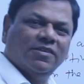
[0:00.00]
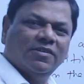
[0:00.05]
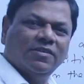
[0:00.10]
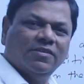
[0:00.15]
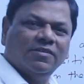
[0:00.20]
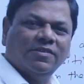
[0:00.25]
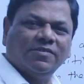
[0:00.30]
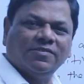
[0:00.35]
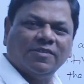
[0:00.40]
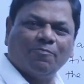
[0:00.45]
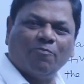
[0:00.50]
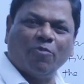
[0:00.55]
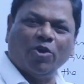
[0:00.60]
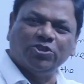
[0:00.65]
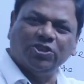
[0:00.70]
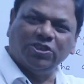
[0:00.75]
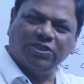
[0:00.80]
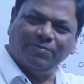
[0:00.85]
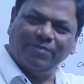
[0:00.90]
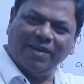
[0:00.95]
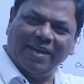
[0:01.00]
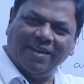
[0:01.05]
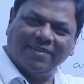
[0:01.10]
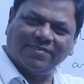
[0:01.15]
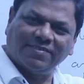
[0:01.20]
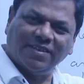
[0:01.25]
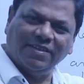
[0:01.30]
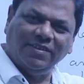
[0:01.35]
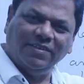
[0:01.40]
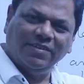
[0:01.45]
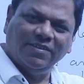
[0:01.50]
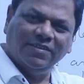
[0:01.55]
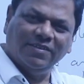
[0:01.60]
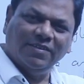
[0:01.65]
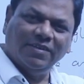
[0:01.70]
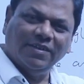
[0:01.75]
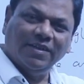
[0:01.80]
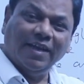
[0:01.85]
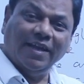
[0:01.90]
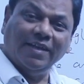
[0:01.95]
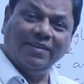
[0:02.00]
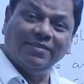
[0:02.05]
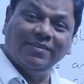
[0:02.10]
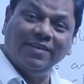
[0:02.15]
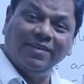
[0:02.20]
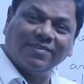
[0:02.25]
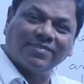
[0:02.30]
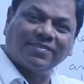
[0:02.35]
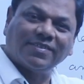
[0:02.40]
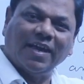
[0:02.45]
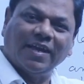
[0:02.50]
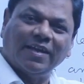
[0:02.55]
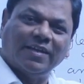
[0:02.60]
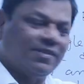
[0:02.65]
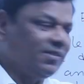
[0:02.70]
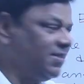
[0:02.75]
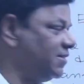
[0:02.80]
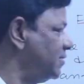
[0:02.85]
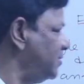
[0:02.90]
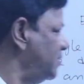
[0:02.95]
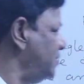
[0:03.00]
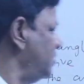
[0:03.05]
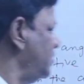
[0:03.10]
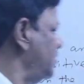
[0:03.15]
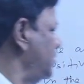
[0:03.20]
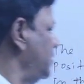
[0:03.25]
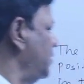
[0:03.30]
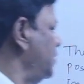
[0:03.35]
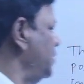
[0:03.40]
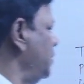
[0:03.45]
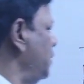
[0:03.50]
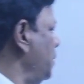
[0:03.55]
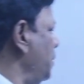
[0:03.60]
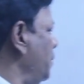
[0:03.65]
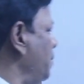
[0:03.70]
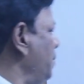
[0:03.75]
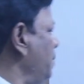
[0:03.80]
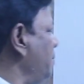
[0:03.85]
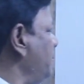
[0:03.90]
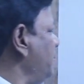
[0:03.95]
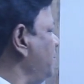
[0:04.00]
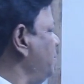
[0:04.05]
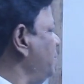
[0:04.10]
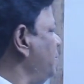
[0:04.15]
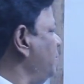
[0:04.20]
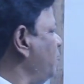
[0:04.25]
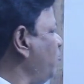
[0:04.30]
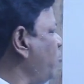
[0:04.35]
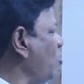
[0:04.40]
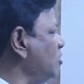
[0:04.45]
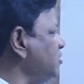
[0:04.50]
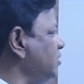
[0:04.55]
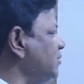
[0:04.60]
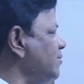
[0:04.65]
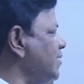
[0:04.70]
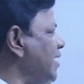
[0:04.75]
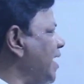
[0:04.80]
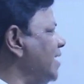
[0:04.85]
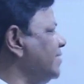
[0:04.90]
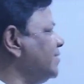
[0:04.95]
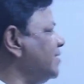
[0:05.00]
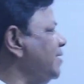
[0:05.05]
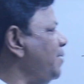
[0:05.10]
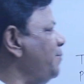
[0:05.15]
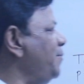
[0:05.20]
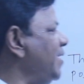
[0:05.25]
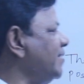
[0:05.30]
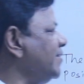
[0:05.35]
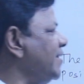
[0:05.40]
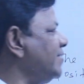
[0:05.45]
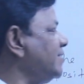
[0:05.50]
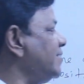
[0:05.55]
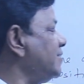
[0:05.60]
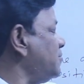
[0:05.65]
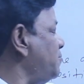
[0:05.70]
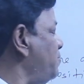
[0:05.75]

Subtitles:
This is the positive direction in this side. Positive direction of x axis